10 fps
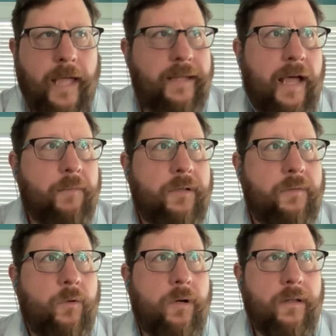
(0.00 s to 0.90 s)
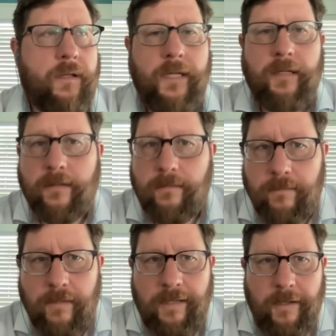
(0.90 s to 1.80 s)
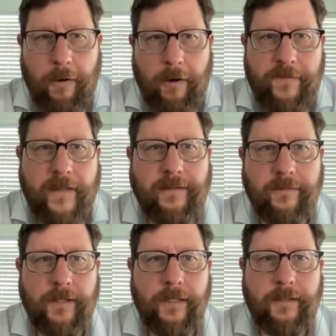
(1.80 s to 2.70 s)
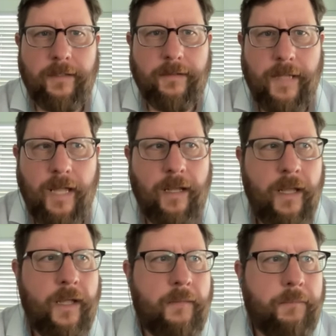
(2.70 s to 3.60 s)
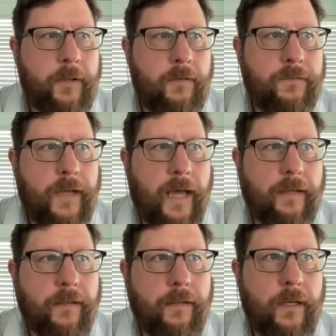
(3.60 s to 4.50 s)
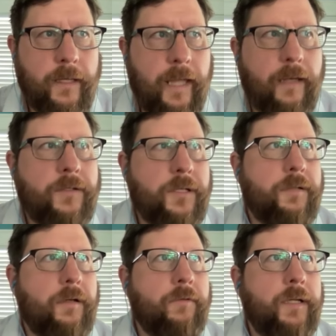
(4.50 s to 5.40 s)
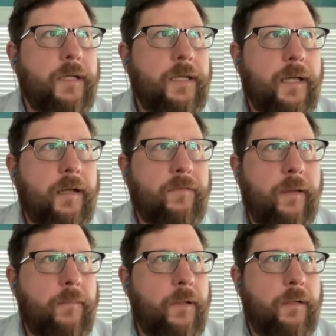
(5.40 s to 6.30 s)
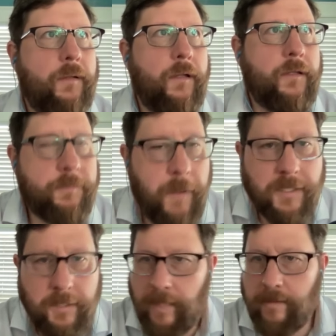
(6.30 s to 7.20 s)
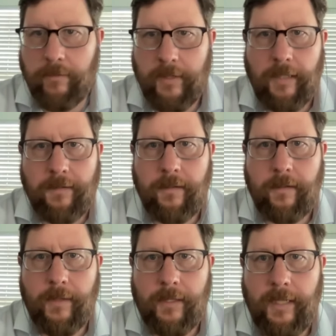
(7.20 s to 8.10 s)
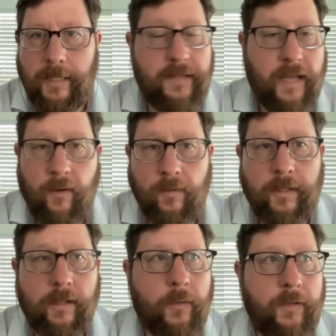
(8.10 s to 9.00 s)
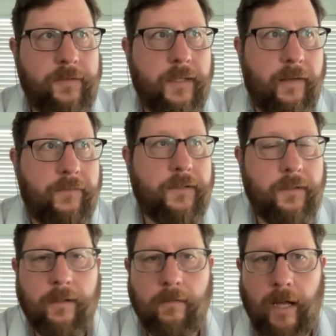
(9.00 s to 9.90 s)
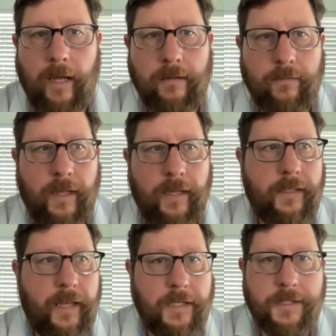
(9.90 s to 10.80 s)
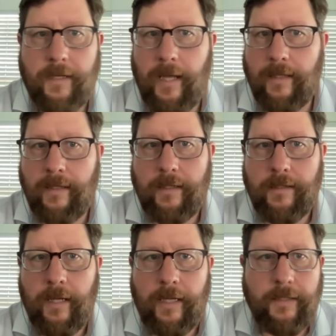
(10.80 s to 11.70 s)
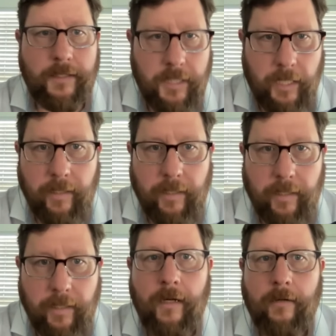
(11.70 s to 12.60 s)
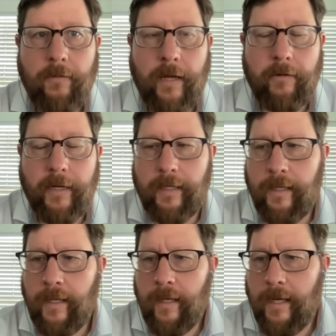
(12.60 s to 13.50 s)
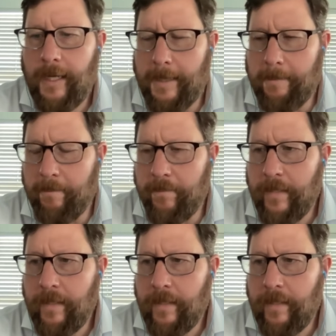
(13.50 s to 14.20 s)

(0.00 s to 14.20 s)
and that was one of the least offensive things he said. But you've got, again, just a really kind of, especially as it relates to the Middle East, not only though, we've seen obviously the rise of anti-Asian, anti-China rhetoric. But